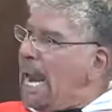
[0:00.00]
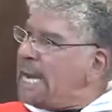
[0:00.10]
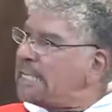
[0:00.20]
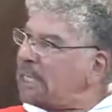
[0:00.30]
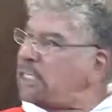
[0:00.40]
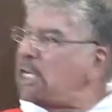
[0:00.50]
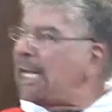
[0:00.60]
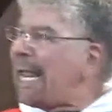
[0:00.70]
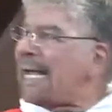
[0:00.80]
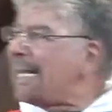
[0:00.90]
he
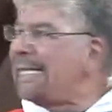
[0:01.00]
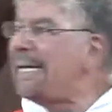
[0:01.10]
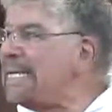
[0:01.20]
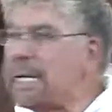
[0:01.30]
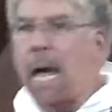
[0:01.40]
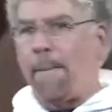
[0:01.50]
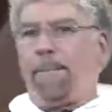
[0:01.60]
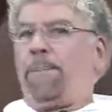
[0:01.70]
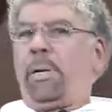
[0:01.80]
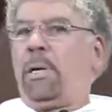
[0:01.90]
doesn't get cleaned
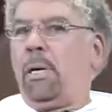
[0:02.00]
up.